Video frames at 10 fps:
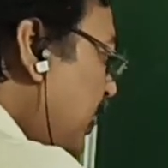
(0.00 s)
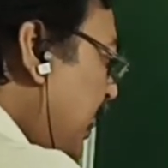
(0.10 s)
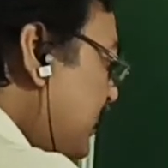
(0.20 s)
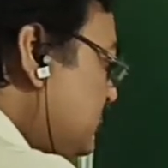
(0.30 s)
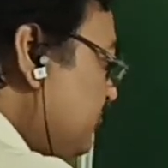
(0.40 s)

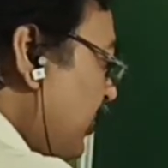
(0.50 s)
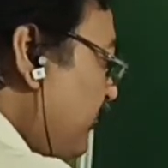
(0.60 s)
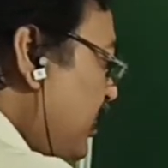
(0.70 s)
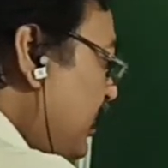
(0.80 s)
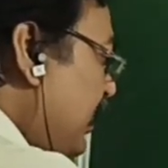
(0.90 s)
case
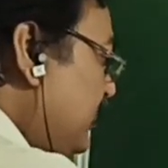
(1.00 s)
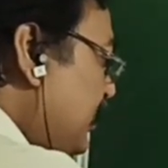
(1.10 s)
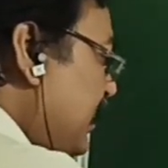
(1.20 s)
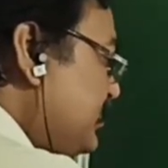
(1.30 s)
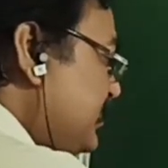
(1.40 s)
1. We can take
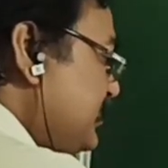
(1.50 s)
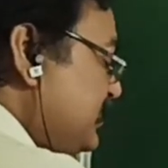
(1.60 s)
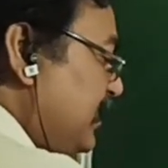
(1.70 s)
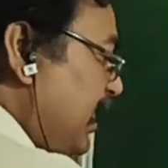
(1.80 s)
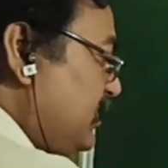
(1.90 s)
the
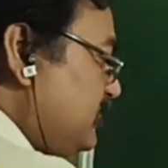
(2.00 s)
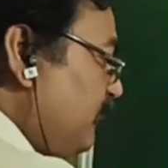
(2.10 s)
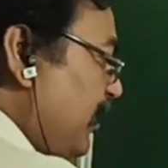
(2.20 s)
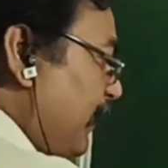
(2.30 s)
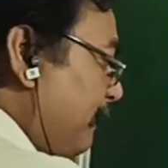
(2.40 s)
cases. Case
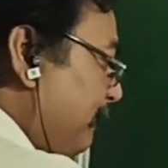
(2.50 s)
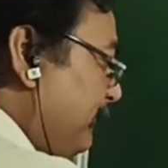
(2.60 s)
1.